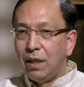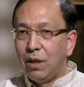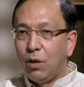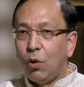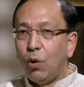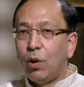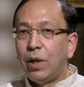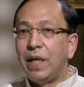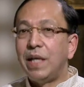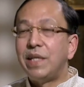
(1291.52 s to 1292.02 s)

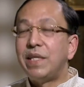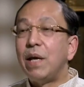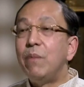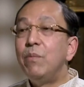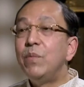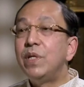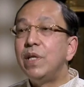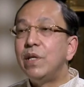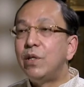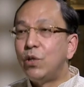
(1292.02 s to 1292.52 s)
or
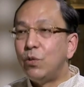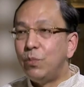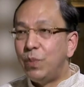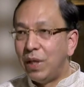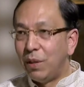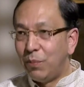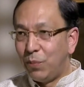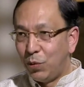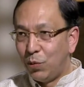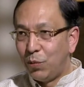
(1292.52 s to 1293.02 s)
attempted to
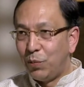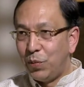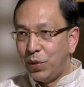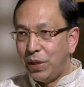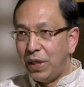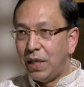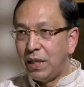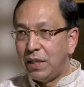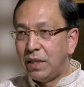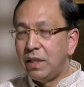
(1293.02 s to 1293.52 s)
be
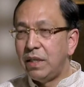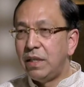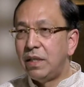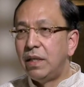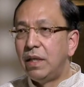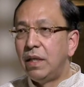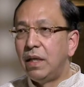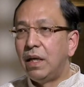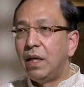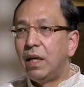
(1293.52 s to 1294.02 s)
appropriated
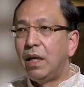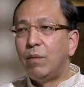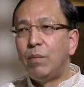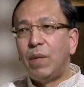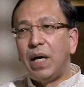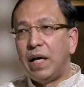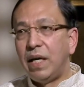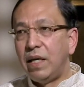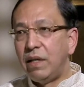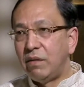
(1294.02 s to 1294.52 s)

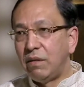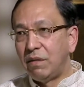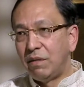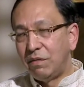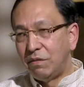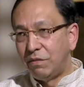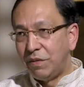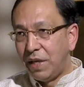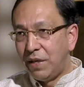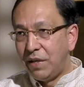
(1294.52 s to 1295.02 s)
by
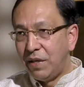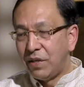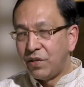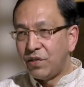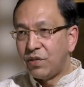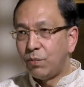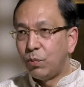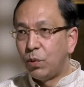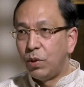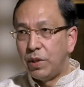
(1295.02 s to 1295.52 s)

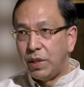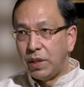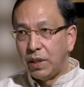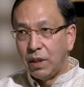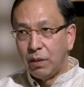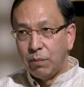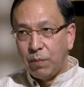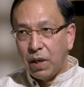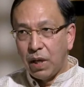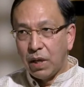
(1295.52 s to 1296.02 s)
various
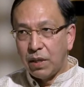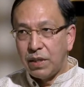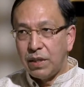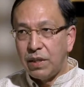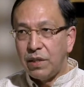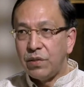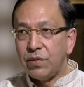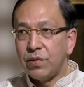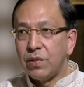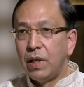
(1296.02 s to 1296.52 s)
political
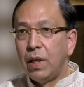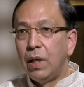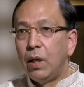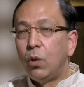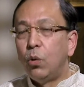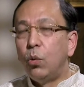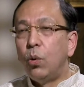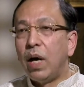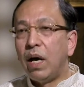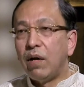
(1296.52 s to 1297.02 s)
parties
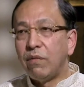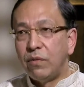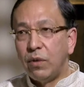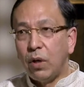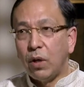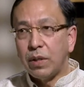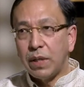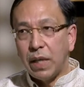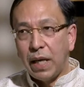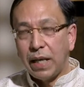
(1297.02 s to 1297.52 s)
who have
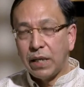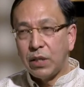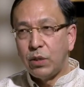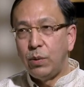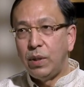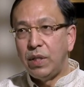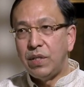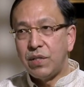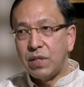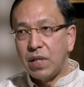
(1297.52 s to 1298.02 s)
not
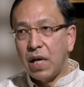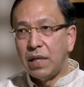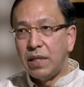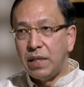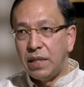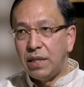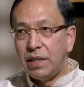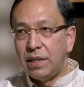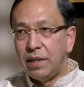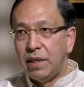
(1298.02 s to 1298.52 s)
actually
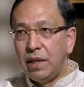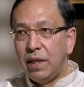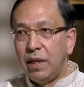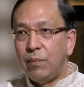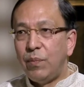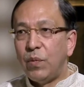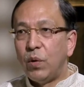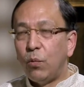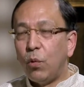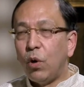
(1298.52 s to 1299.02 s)
studied
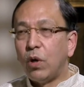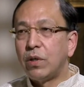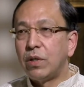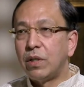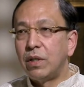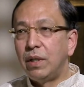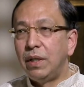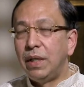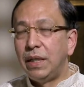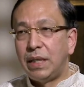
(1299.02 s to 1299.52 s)

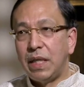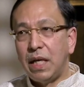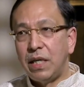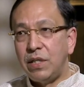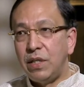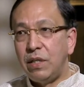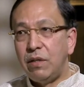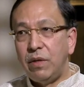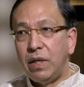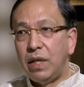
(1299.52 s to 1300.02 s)
what
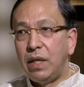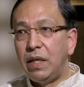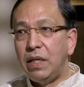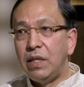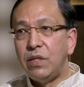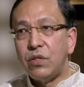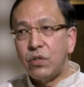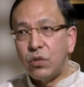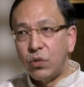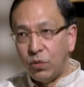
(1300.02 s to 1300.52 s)
Netaji
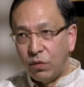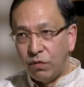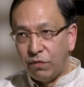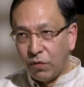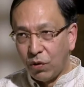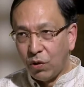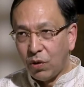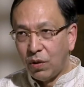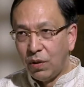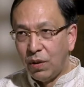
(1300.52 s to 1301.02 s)
really stood
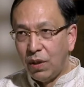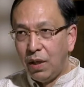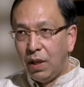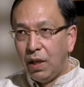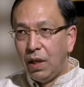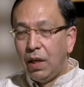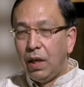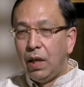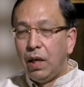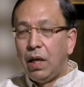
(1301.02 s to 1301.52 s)
for.
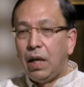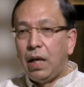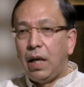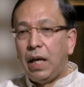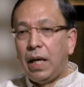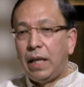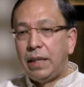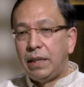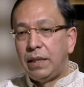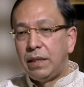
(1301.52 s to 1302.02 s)

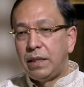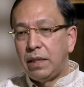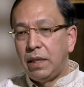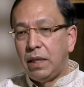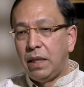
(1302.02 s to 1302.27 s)
And